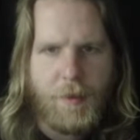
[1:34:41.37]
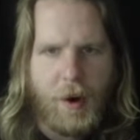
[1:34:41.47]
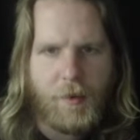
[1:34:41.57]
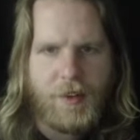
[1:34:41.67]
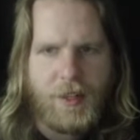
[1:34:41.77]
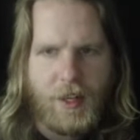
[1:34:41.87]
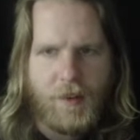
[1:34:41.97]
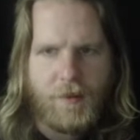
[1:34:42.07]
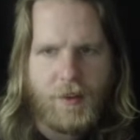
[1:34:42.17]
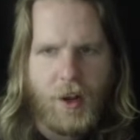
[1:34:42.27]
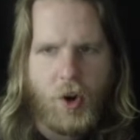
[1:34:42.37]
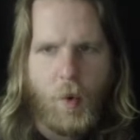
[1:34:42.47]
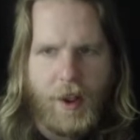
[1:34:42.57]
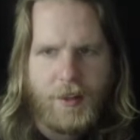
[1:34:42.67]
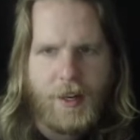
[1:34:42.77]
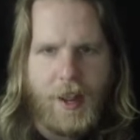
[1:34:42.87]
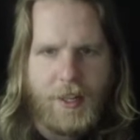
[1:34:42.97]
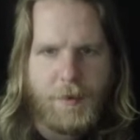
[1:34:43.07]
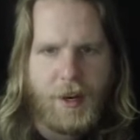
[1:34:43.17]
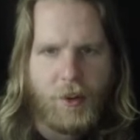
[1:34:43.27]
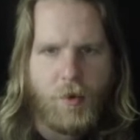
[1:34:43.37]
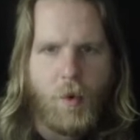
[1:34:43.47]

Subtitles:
the party receives a quest and gains a particular